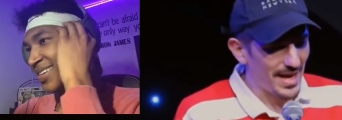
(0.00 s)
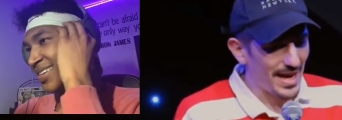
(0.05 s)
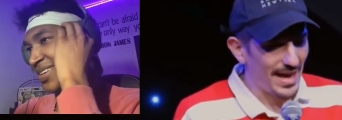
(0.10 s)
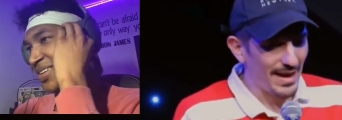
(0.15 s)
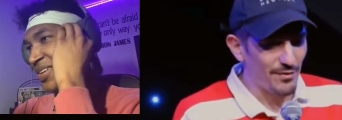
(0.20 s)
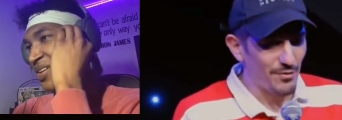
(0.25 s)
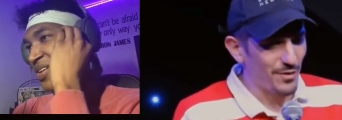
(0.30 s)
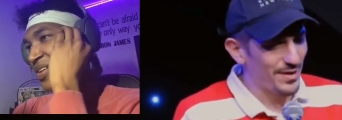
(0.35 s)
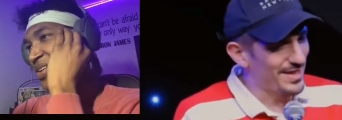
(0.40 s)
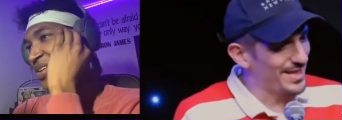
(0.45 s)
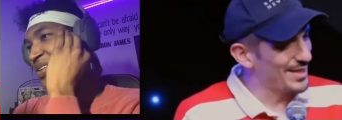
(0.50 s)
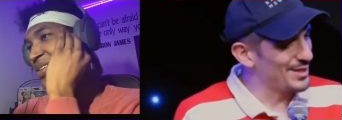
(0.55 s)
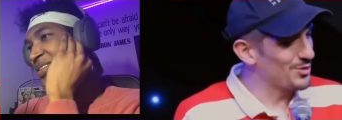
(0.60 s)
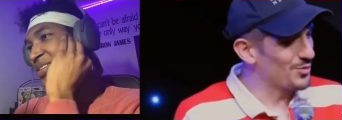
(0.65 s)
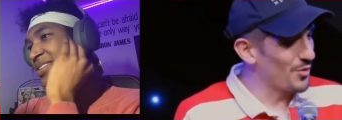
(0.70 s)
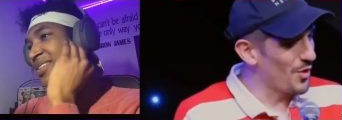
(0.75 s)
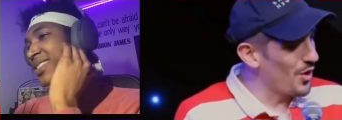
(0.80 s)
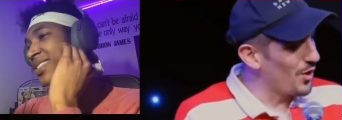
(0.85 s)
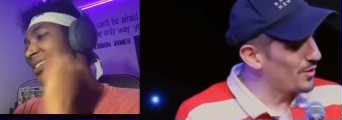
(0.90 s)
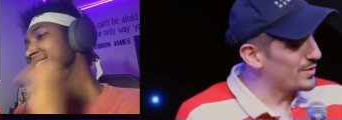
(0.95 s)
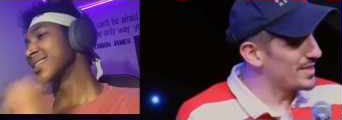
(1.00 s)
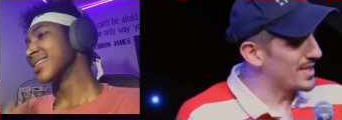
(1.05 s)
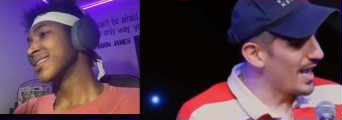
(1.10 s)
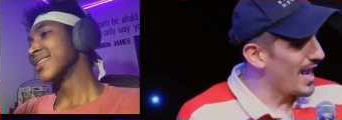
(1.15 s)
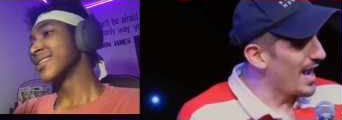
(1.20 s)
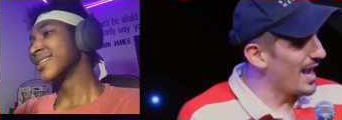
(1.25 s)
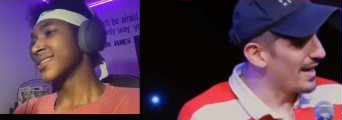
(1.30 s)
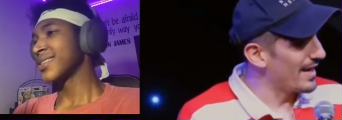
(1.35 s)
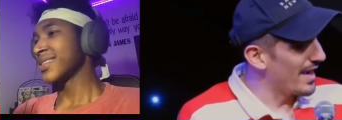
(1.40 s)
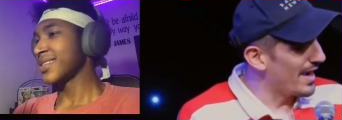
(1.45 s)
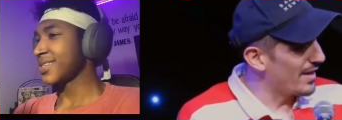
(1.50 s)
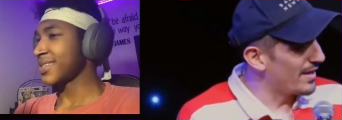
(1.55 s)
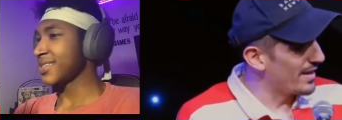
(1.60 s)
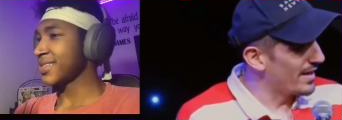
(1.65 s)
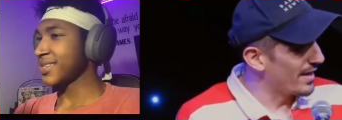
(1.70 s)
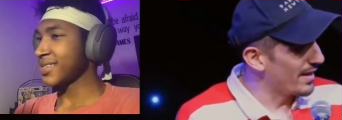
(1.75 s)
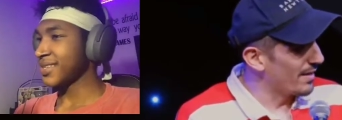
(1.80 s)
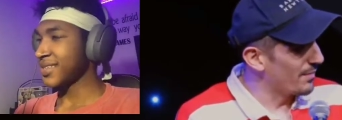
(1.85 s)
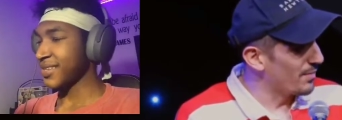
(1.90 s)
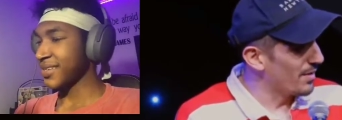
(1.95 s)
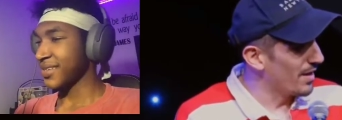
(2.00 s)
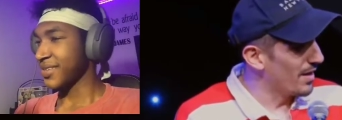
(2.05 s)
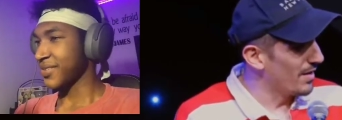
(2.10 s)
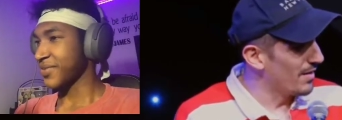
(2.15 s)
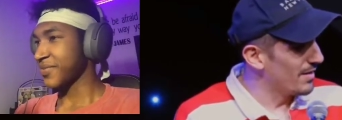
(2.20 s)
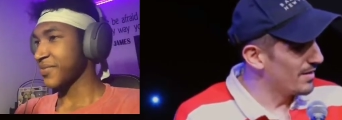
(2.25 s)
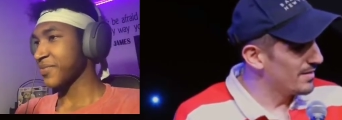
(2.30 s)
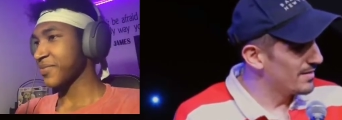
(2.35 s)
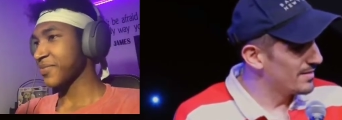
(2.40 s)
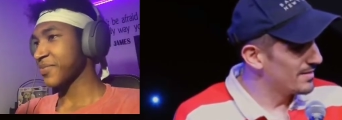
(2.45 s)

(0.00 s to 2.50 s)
Speaker 1: Everything's roll tide out here, bro.